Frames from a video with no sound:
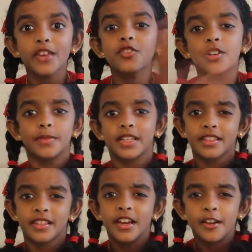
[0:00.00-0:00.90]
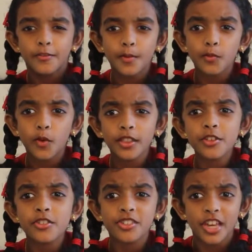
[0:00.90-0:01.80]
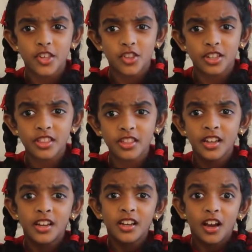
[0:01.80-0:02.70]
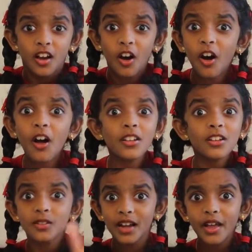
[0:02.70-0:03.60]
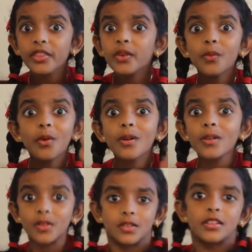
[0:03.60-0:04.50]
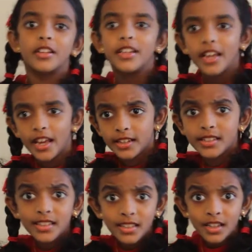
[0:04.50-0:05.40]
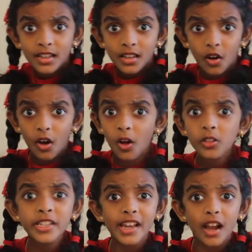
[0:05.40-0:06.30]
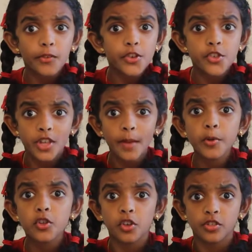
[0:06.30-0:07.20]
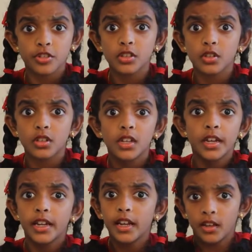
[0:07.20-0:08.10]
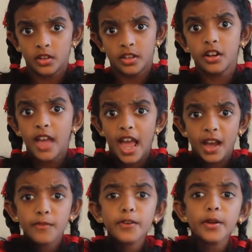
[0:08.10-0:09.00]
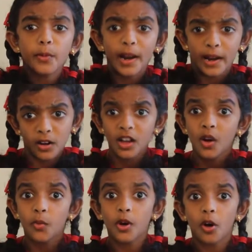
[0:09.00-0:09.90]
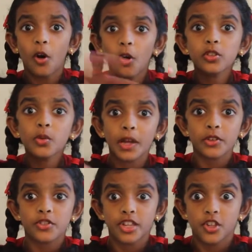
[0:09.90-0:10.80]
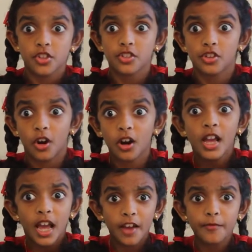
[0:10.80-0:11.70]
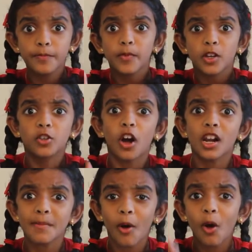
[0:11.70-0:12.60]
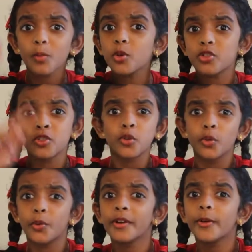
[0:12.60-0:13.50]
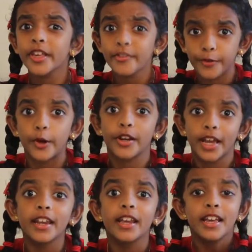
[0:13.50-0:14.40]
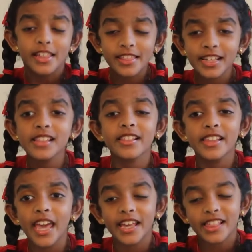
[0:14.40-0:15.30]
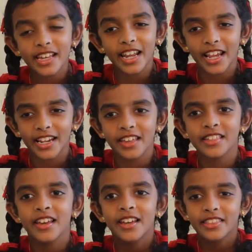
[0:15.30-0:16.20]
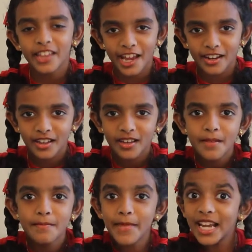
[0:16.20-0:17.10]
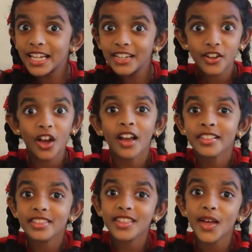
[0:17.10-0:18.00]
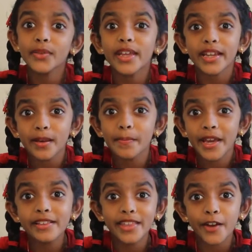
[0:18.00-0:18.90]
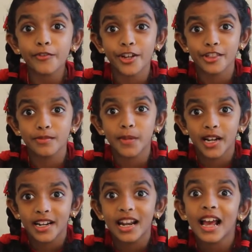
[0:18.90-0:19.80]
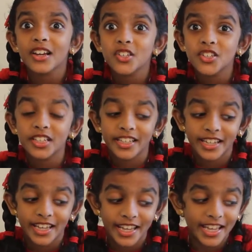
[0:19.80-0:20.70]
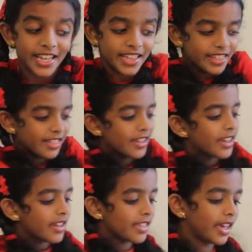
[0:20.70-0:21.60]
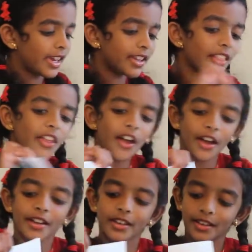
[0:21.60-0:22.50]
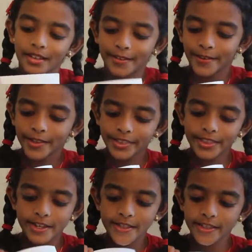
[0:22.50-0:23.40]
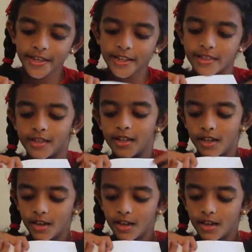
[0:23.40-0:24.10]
measurements from weather stations all around the world and all the average temperatures and everywhere where all the weather stations are have gone up almost 2 degrees Fahrenheit since the 1880s. That may not sound like a big difference, but it actually is. Take a look. This is